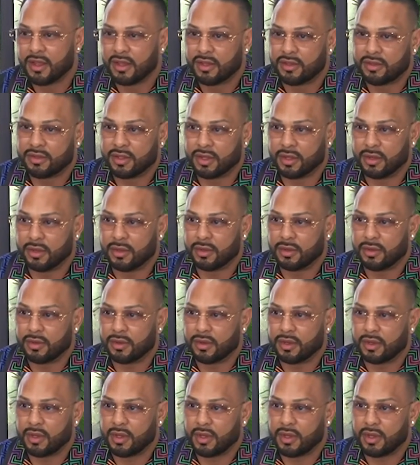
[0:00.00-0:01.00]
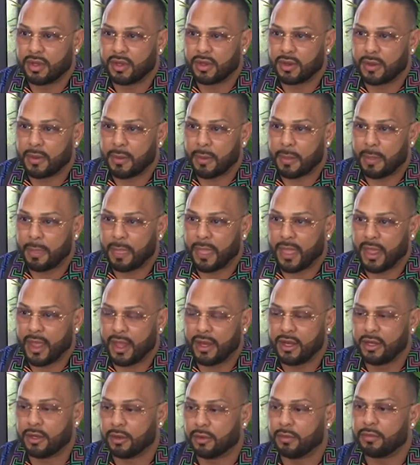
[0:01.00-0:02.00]
So,
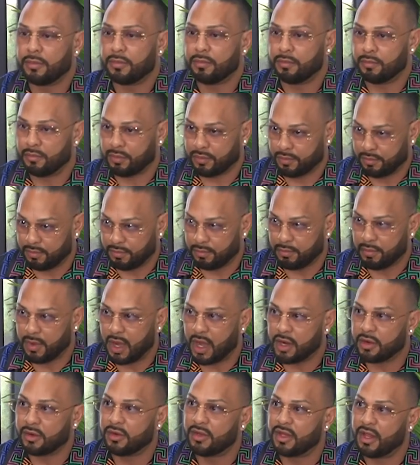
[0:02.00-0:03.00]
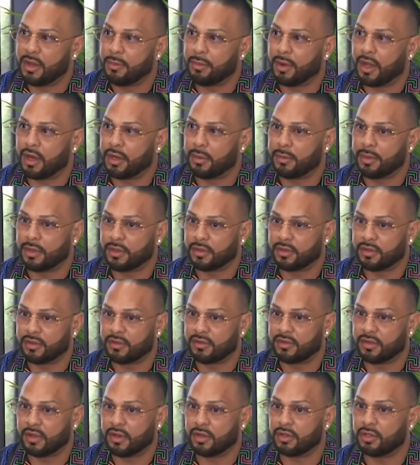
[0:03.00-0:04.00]
and you know, modern day
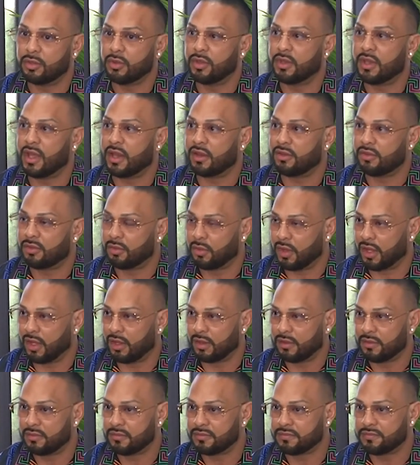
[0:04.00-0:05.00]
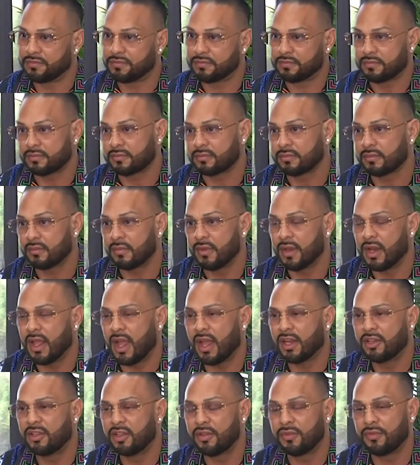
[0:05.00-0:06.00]
bodybuilders are doing that as well.
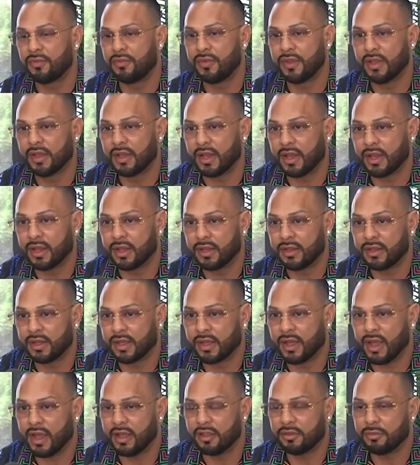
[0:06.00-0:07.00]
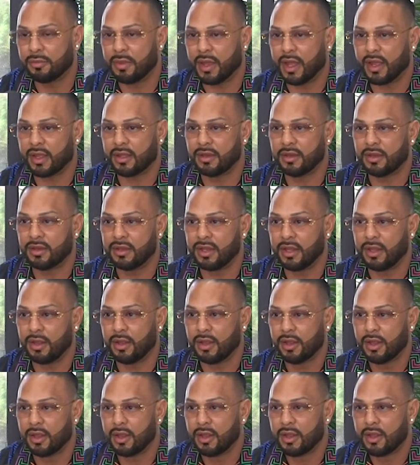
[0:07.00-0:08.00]
I just feel like the guys back in the day
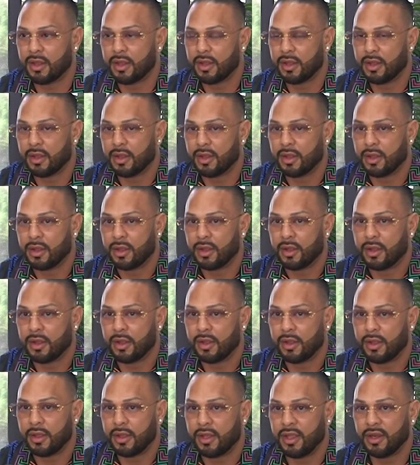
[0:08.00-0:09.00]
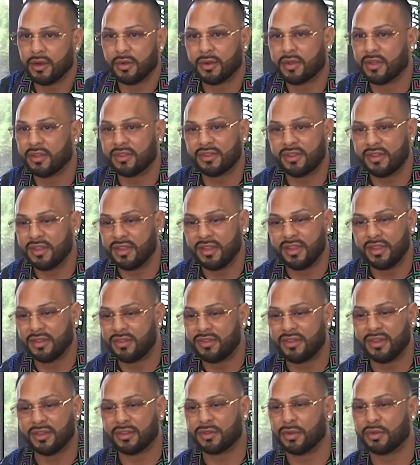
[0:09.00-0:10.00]
you know, because you
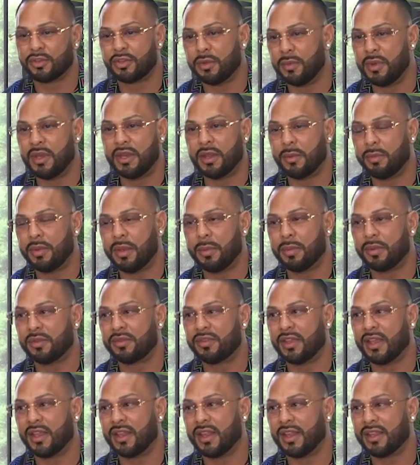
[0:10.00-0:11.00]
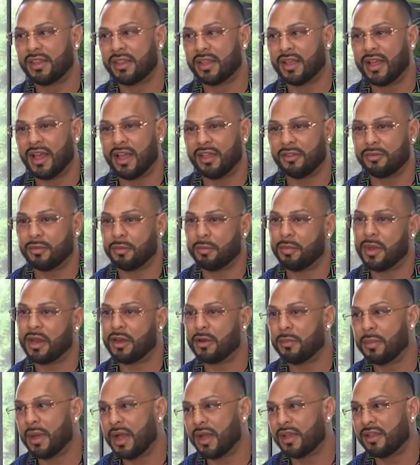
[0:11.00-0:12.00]
see on social media people saying like the guys were
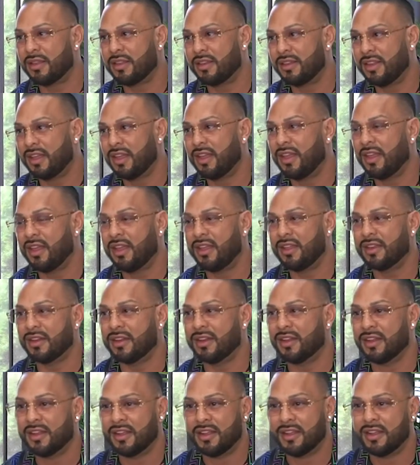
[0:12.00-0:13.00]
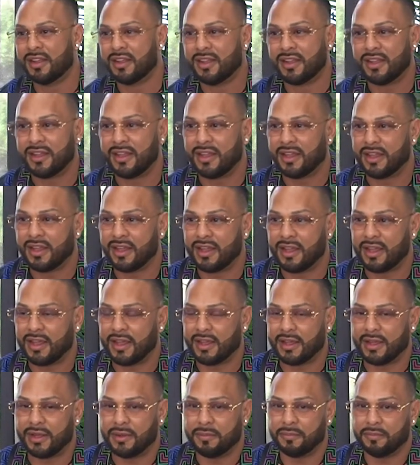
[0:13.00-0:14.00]
better back in the day, and
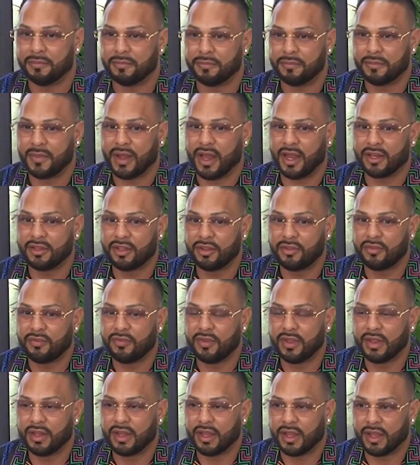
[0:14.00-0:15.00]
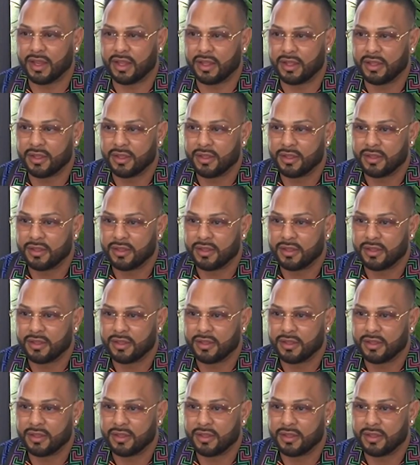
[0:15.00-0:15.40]
um, I just feel like